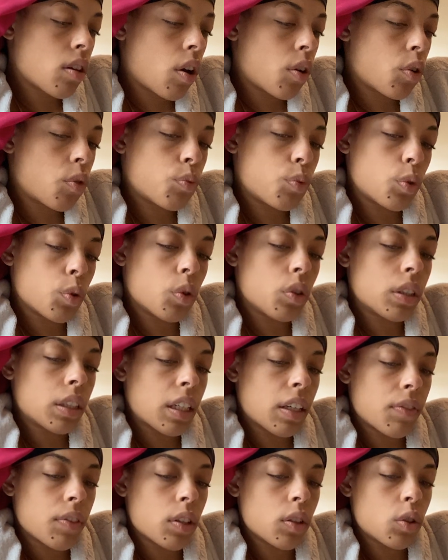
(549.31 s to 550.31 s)
on a rule
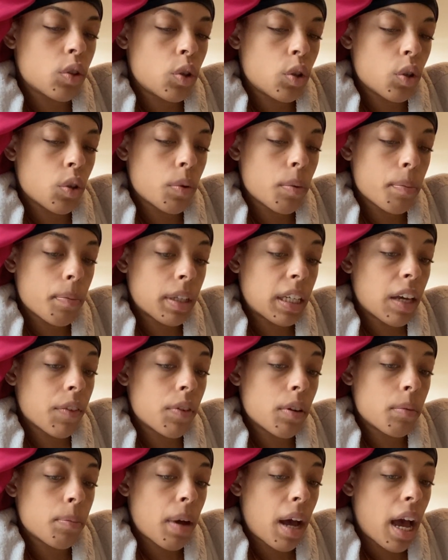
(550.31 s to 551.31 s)
given
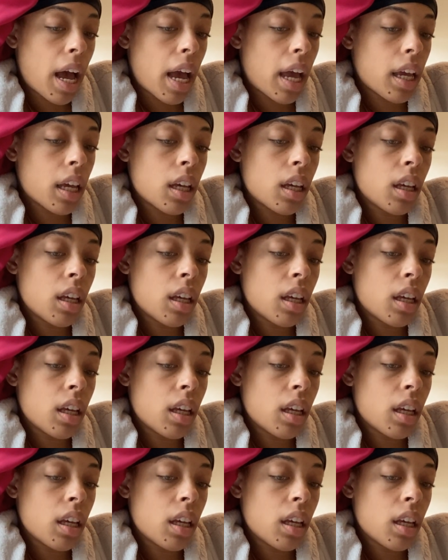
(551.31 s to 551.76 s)
by